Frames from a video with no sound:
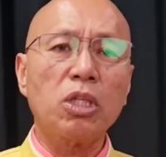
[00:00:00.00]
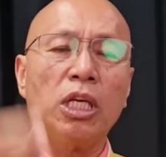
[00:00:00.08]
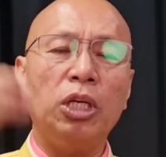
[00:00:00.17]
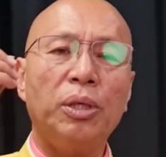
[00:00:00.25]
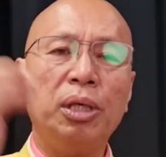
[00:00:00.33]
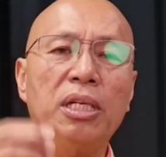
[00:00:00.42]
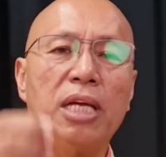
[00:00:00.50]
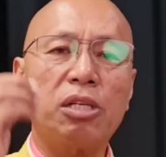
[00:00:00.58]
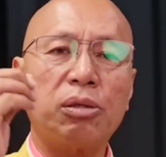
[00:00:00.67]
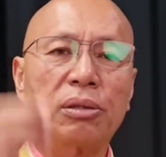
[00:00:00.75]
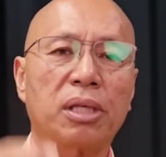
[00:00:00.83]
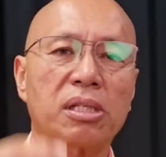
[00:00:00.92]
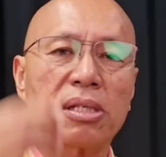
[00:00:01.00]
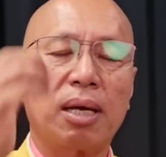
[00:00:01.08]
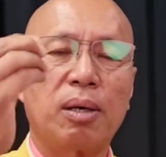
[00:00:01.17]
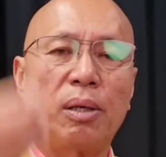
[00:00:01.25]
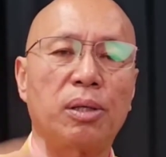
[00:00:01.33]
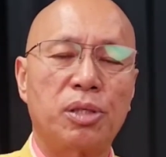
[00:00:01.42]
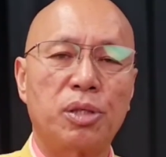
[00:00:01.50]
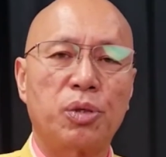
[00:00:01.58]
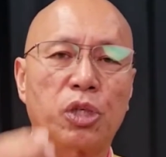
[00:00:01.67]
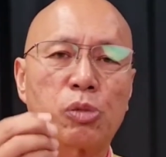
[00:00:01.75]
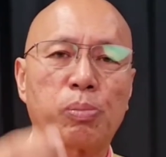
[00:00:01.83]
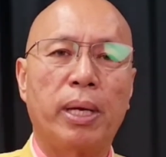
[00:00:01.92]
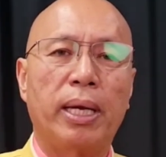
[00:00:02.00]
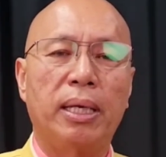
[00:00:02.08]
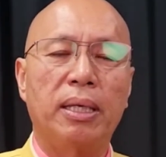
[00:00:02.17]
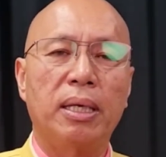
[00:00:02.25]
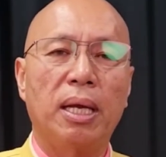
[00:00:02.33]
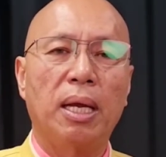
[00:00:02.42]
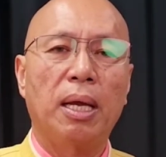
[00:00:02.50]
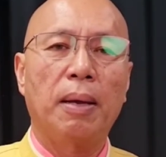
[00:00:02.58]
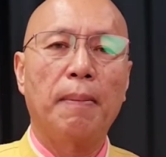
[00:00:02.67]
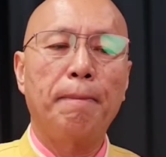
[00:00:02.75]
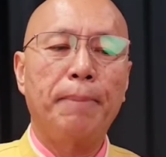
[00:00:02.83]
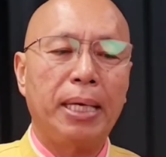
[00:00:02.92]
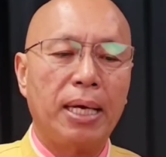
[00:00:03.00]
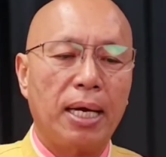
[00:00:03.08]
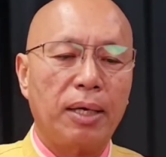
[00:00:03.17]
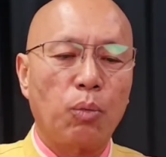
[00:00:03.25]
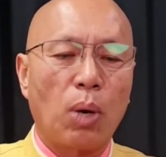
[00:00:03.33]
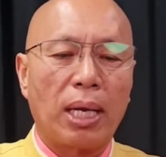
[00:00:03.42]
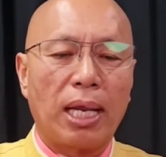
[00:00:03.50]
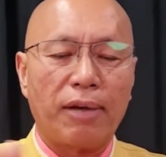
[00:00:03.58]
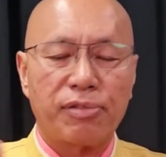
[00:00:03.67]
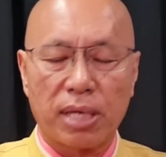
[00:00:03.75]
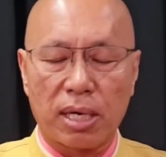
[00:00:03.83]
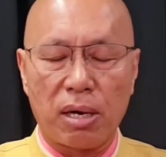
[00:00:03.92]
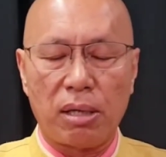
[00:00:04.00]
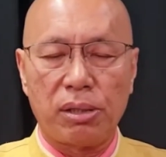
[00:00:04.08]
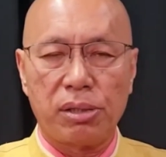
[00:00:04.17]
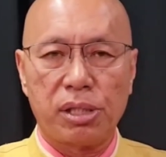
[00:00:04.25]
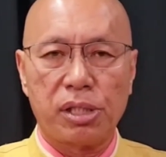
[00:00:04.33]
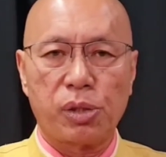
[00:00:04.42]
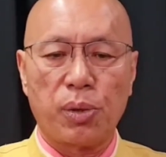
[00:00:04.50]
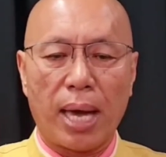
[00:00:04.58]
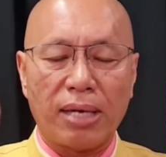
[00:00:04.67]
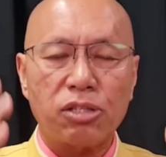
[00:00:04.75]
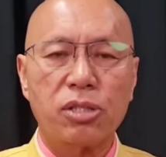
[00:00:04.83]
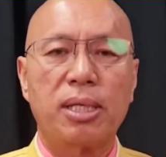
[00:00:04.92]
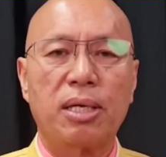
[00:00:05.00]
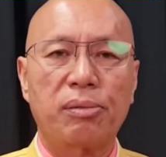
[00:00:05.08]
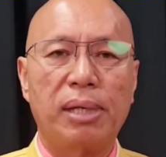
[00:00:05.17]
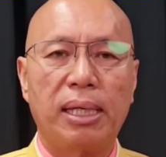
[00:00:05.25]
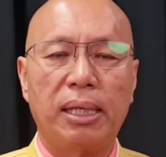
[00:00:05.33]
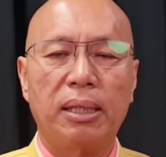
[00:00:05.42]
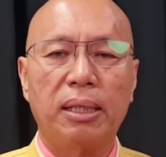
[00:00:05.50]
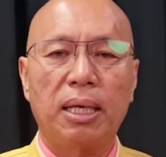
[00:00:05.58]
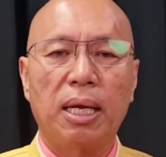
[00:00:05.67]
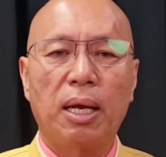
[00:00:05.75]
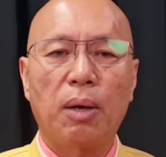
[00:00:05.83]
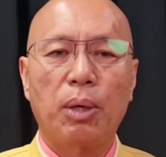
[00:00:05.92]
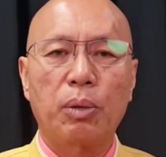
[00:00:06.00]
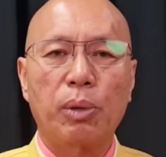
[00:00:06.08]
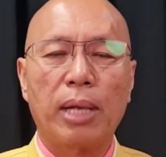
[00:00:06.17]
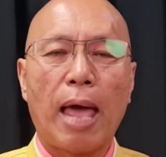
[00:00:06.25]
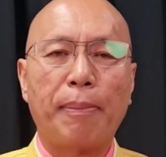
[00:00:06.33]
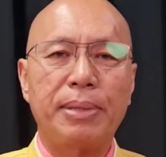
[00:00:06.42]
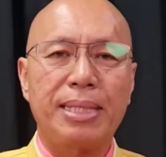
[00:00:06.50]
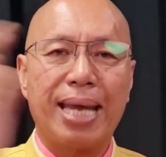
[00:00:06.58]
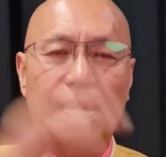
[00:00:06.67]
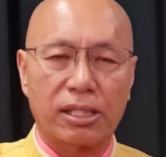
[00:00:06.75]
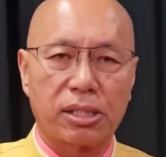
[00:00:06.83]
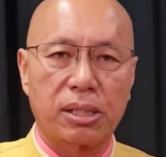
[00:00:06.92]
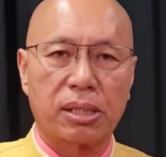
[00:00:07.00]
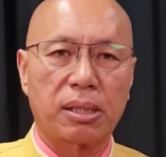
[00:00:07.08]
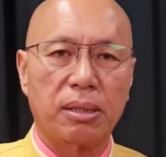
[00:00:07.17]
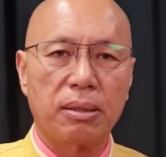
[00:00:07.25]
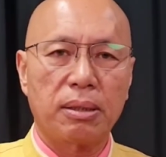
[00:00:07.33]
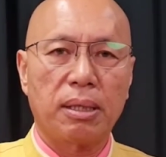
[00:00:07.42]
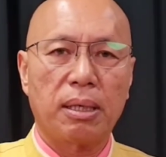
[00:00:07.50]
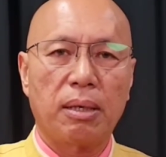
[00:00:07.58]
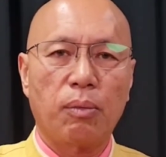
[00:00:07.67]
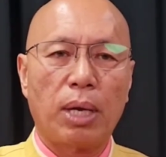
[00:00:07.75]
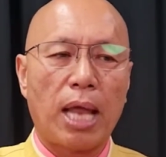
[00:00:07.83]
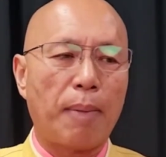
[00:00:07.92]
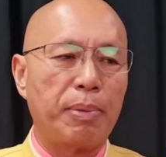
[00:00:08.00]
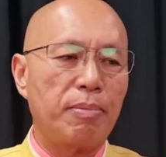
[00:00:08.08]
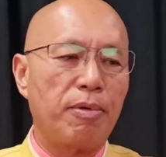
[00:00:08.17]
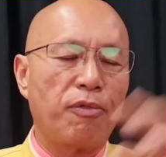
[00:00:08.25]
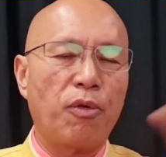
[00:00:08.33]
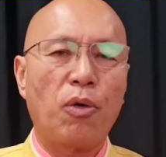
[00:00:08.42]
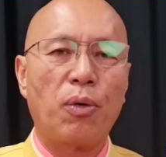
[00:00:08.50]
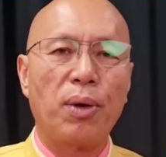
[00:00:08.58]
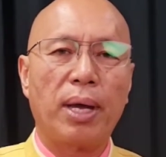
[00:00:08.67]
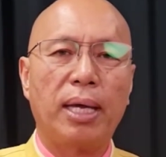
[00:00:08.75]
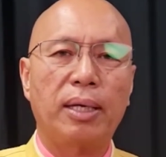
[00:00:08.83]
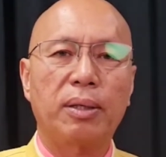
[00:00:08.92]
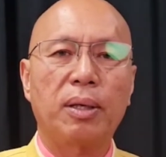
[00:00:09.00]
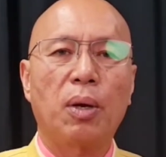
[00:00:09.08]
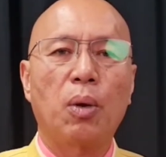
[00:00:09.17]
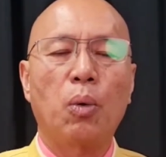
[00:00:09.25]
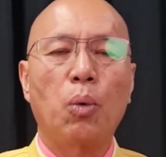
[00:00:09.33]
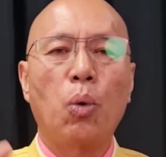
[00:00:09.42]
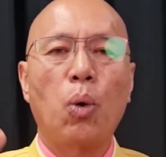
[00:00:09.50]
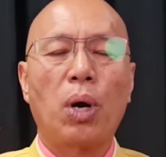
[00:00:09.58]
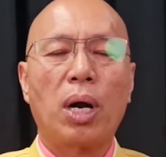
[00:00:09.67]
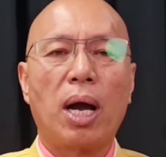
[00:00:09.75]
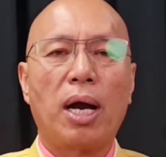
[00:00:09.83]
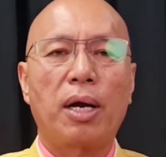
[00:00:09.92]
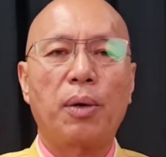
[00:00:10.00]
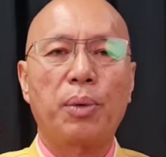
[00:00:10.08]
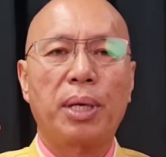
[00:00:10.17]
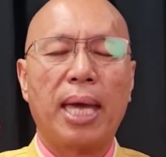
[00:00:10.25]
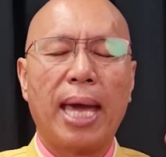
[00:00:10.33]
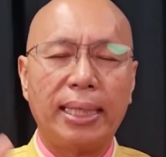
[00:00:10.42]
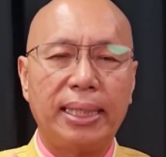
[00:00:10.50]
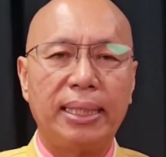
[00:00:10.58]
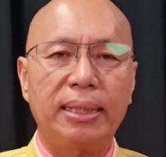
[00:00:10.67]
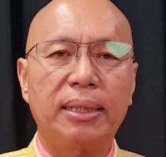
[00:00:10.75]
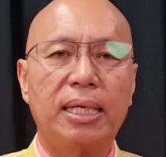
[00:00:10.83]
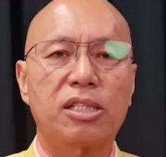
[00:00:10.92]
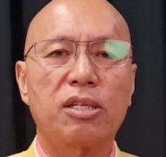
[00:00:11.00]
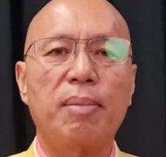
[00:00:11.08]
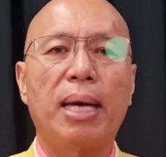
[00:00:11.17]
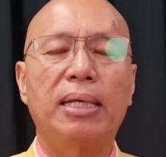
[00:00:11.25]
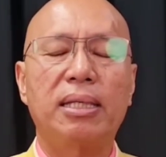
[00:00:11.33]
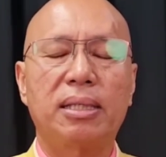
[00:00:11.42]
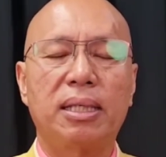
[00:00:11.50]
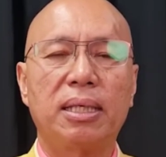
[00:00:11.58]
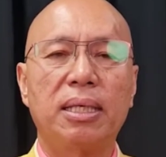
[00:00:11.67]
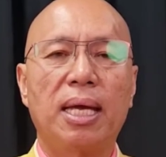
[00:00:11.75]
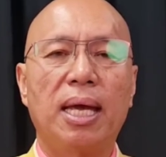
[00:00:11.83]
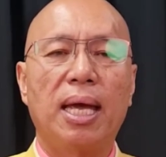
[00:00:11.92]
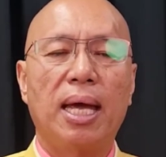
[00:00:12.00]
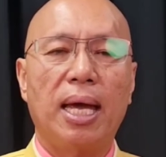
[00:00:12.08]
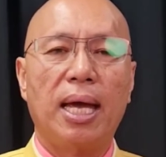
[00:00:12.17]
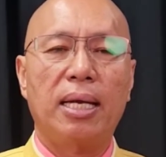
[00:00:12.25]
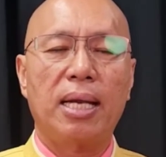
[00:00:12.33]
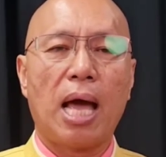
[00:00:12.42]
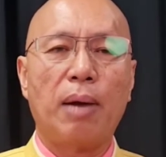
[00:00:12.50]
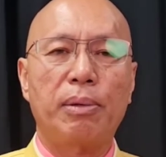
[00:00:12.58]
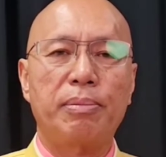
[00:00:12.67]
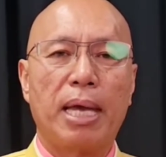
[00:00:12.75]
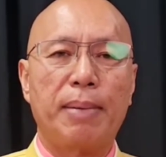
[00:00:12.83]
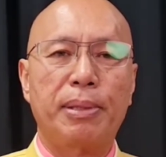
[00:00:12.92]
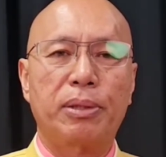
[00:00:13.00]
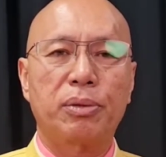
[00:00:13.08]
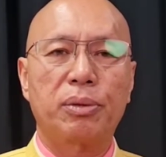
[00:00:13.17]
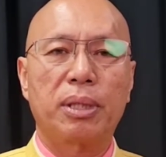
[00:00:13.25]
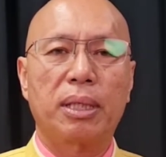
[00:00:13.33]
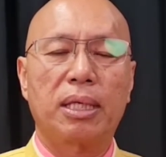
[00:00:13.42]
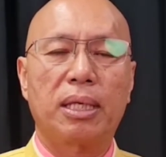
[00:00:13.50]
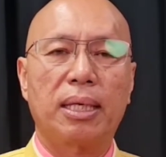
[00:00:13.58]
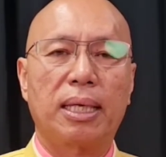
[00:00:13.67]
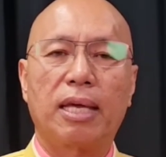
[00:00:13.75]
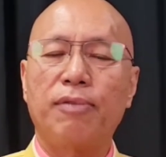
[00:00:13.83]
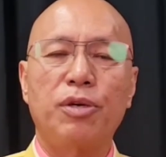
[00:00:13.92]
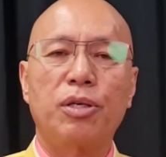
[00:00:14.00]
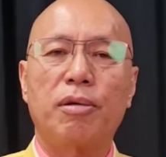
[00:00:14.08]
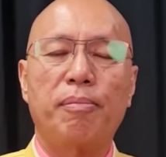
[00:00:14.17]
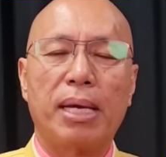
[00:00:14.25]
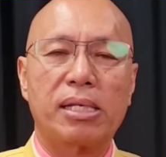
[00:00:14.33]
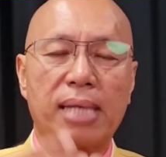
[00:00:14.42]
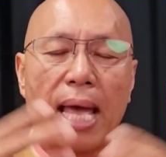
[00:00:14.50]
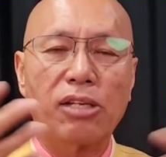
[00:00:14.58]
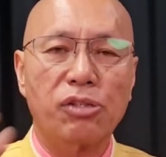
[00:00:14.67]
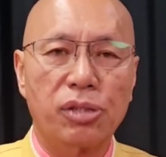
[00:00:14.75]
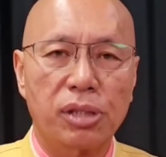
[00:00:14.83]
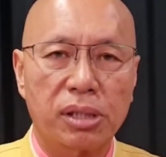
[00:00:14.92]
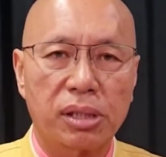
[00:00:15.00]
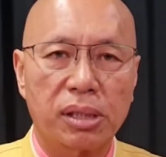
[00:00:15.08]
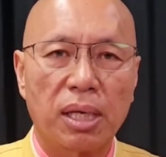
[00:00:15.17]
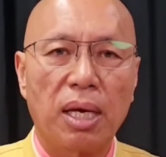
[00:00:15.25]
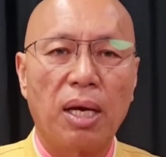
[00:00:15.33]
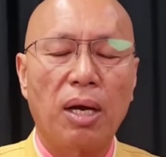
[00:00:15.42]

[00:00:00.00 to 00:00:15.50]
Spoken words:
You need esoteric psychology to explain beyond one life psychology, so you understand really what will happen next, what happened before, and where are we heading as humanity, and I will be able to give you the best answers